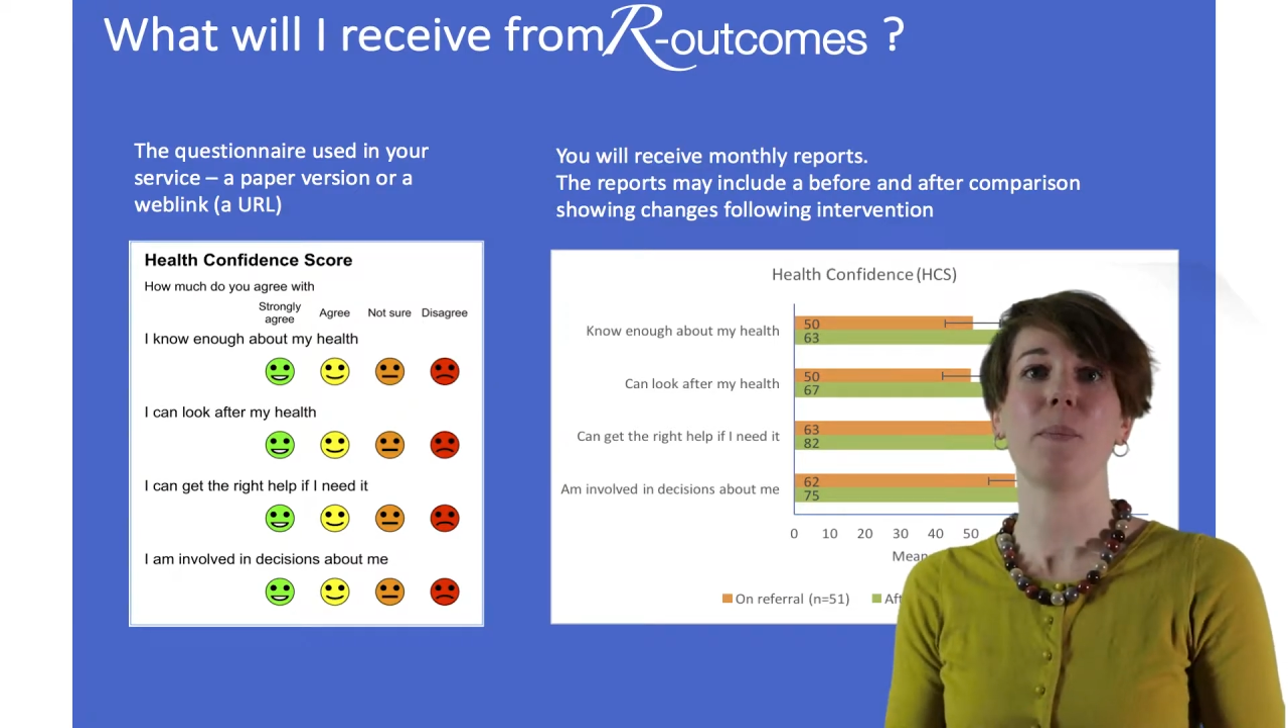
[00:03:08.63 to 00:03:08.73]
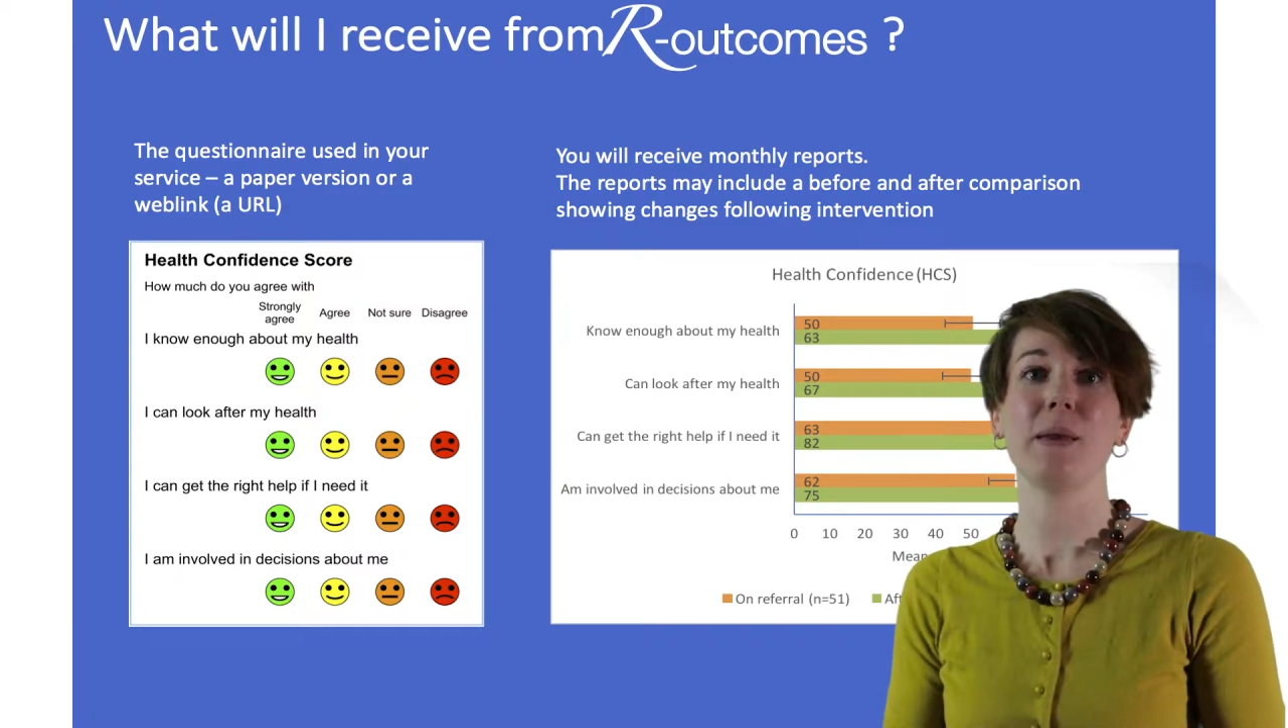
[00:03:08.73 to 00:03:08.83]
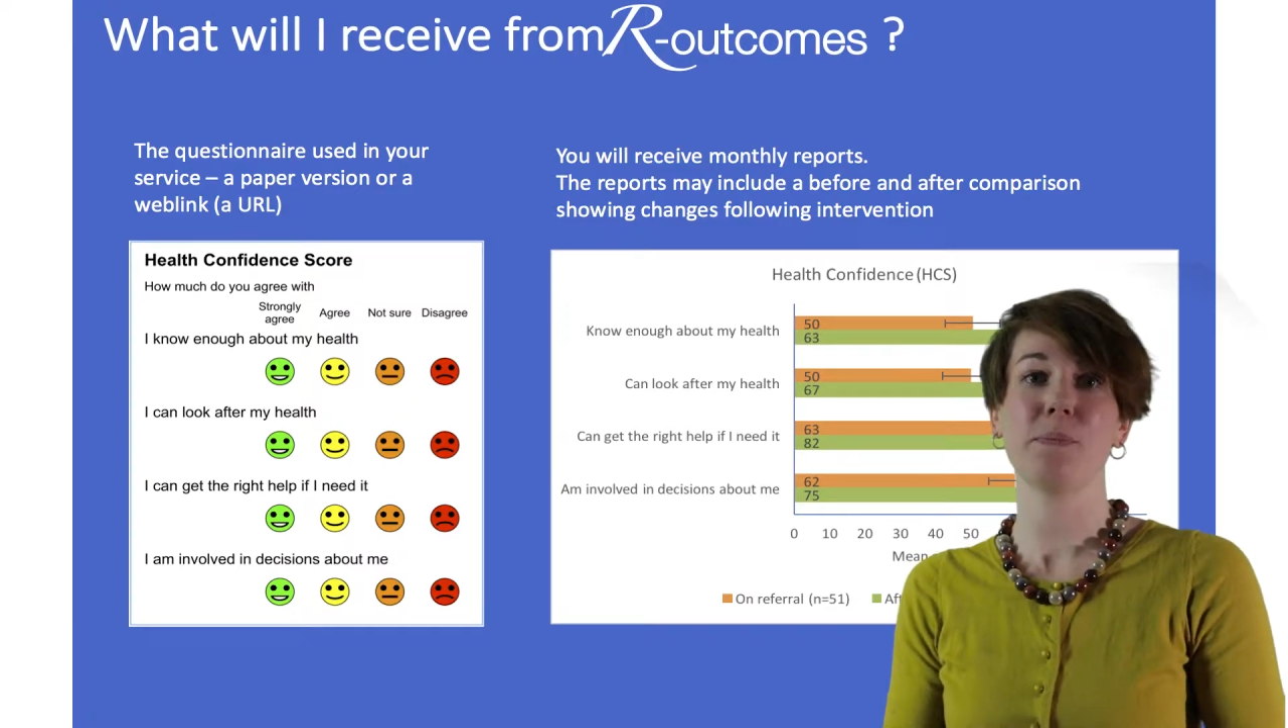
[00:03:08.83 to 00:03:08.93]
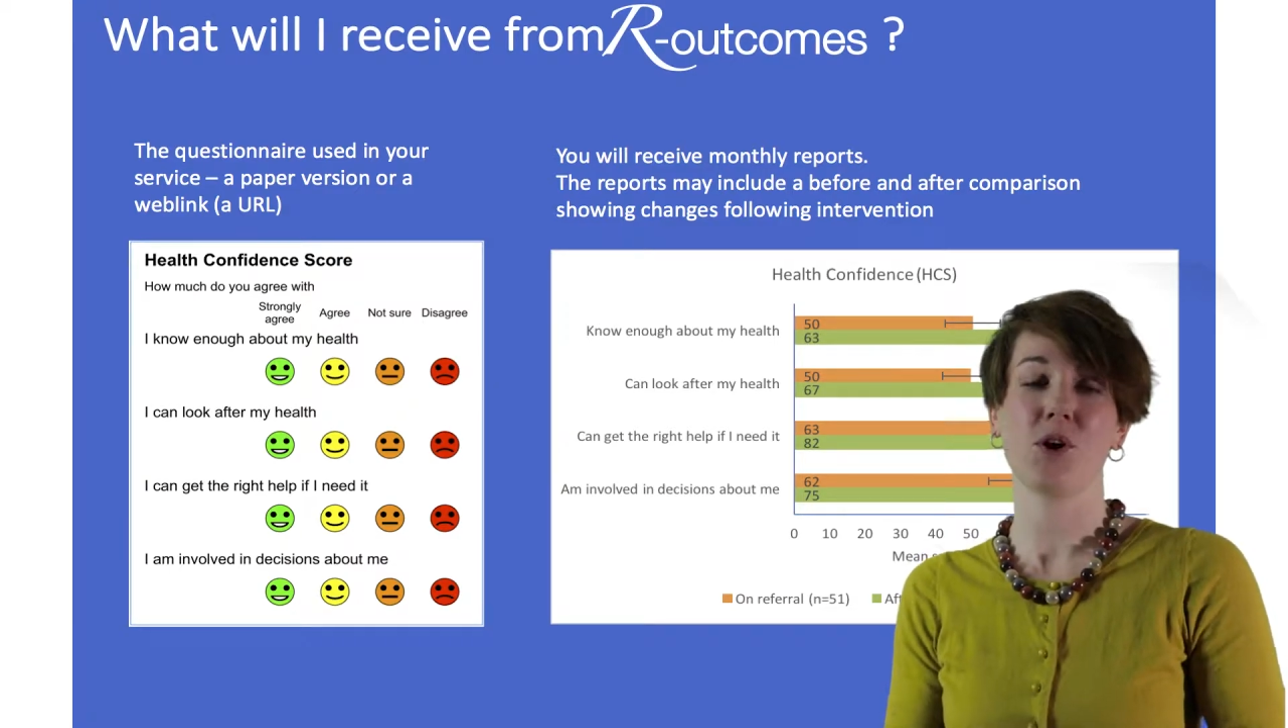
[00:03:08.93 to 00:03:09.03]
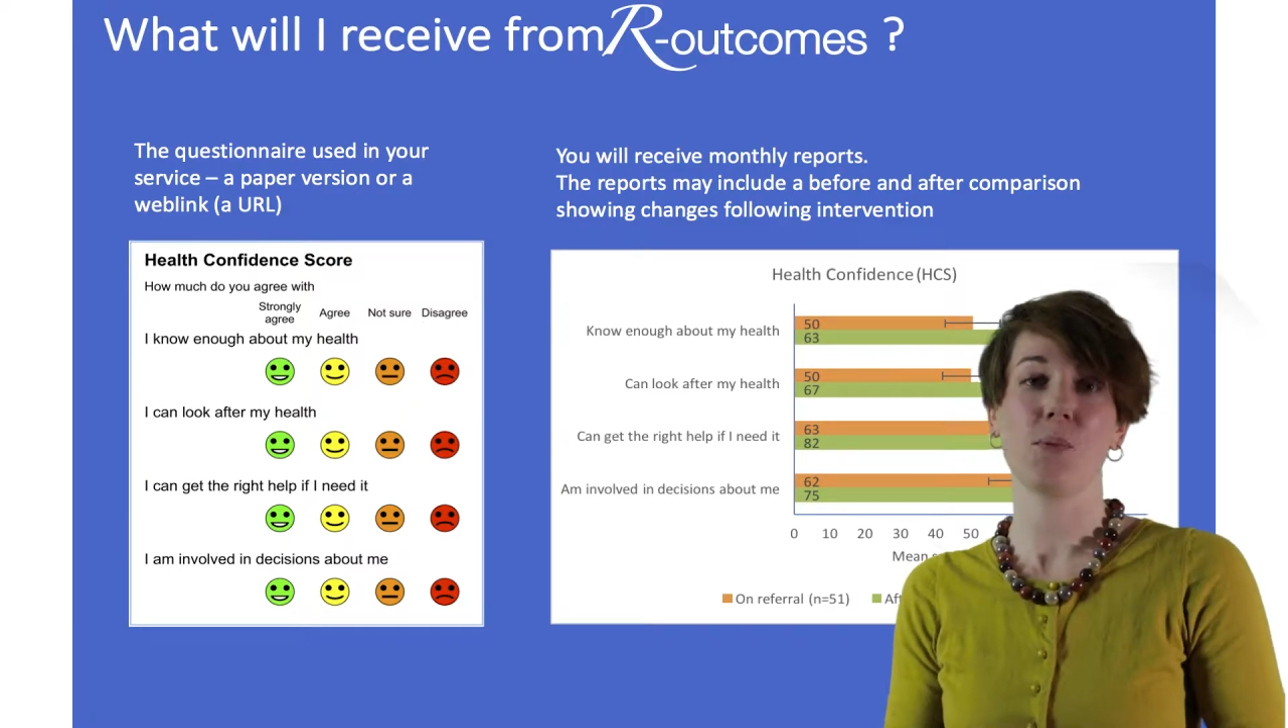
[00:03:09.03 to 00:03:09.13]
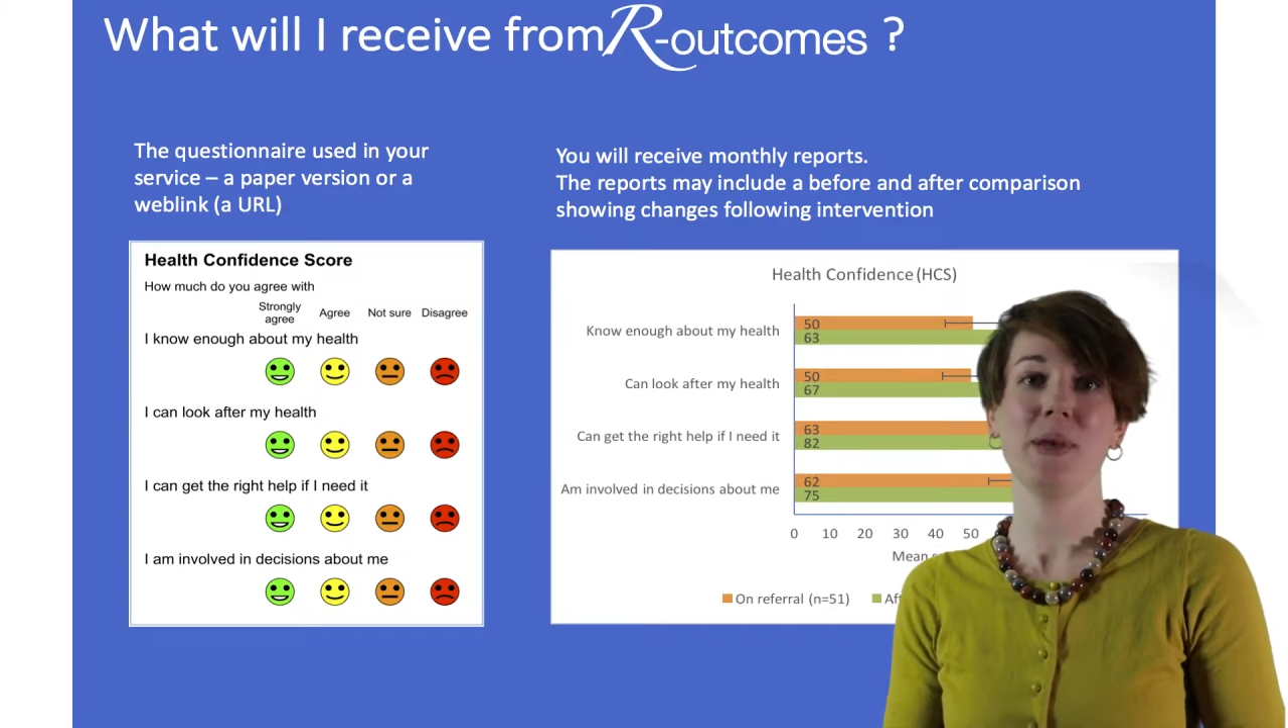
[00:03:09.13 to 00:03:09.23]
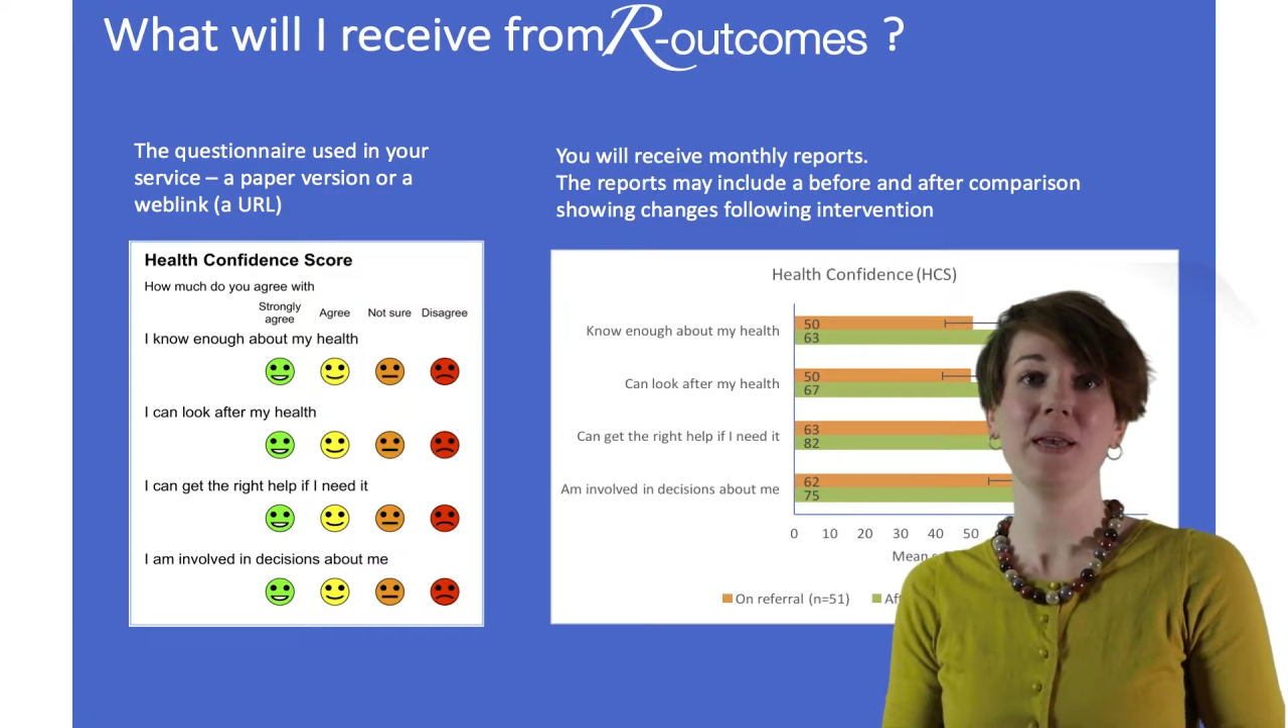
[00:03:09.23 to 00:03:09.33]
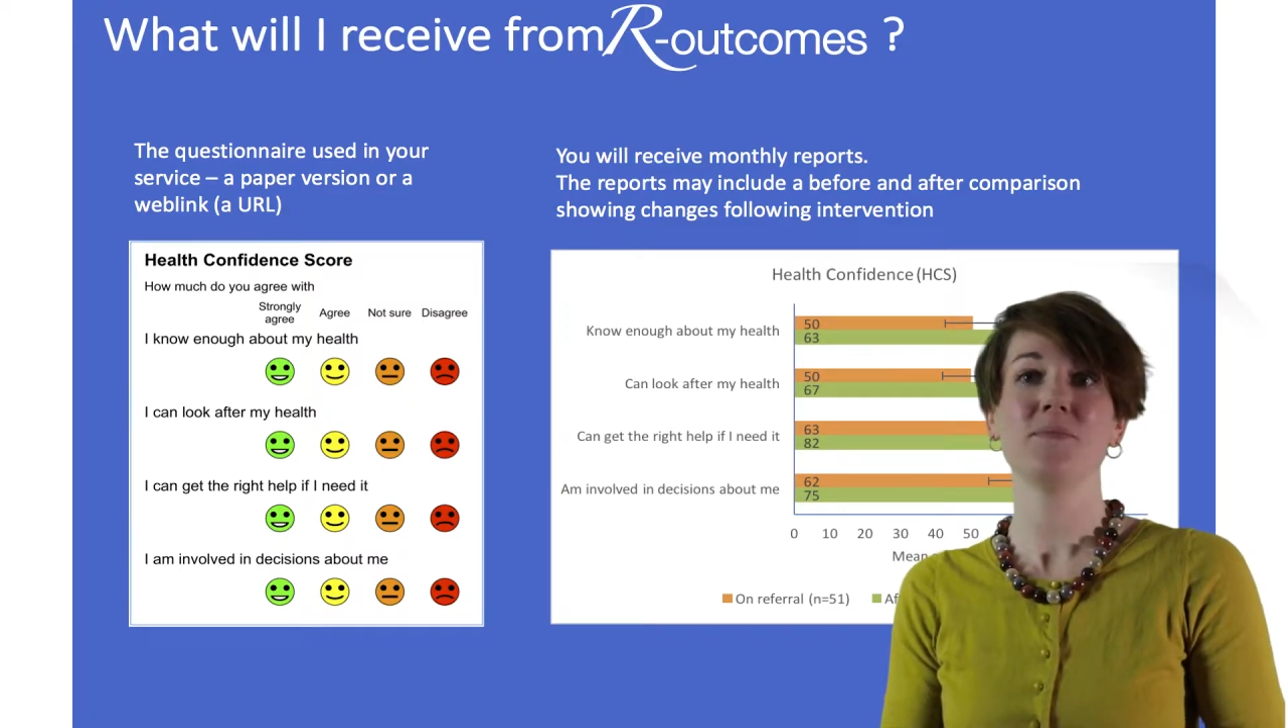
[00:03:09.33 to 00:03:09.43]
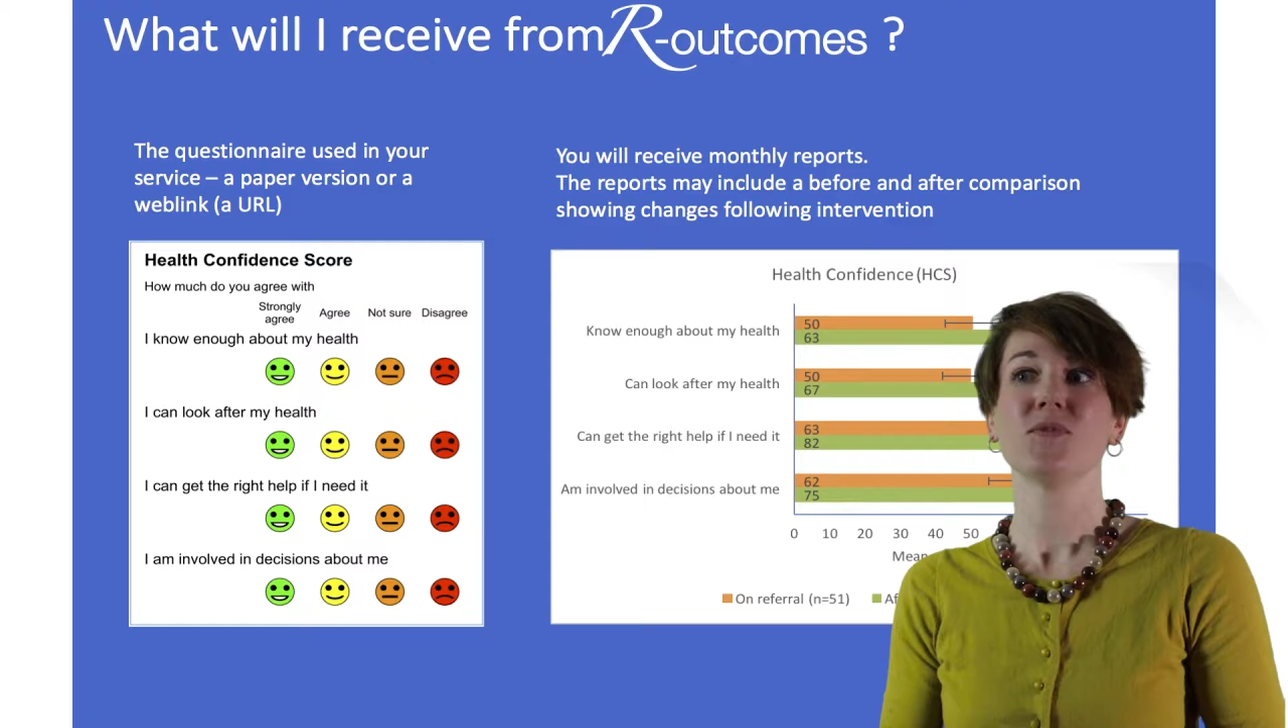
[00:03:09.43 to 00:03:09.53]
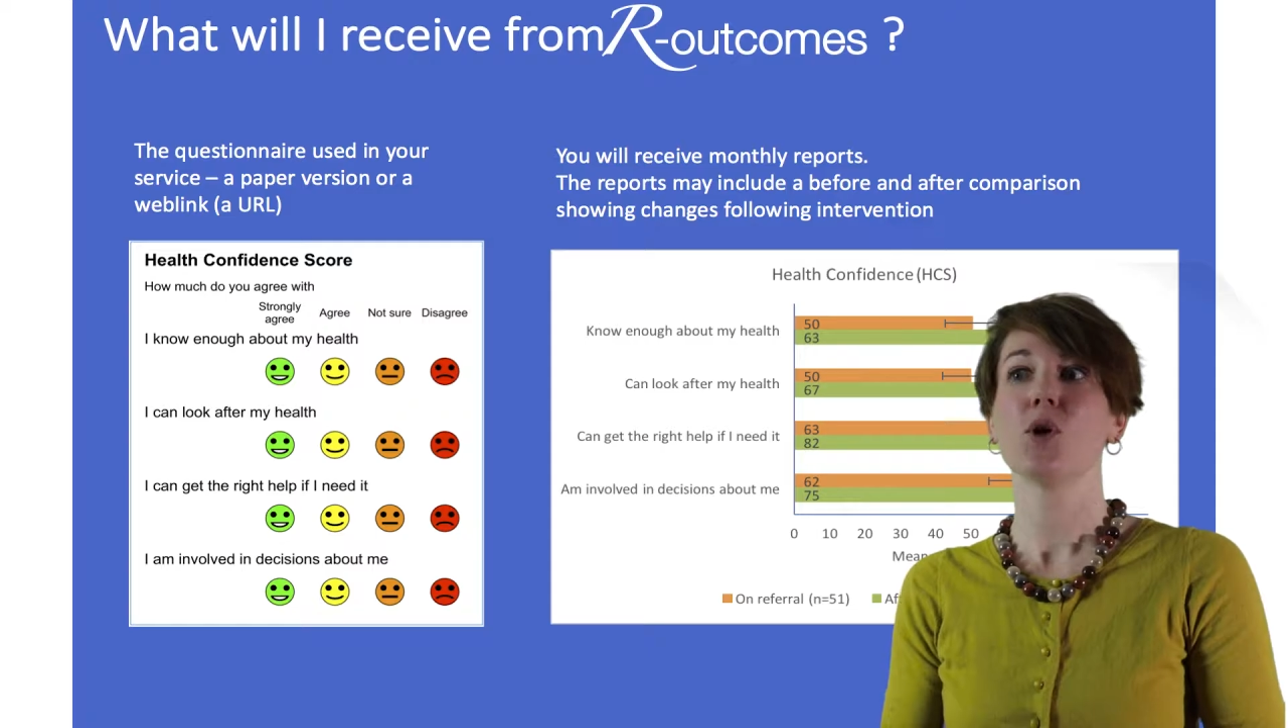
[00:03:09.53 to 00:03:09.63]
paper
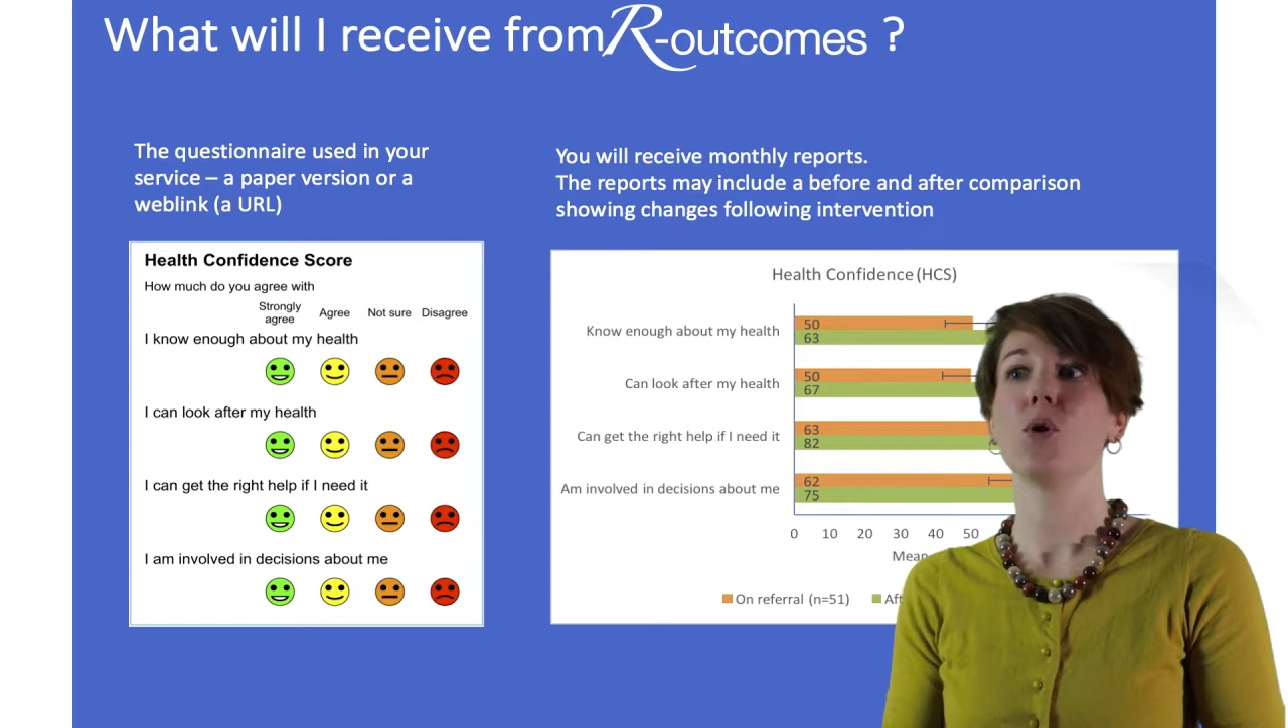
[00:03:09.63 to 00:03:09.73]
copy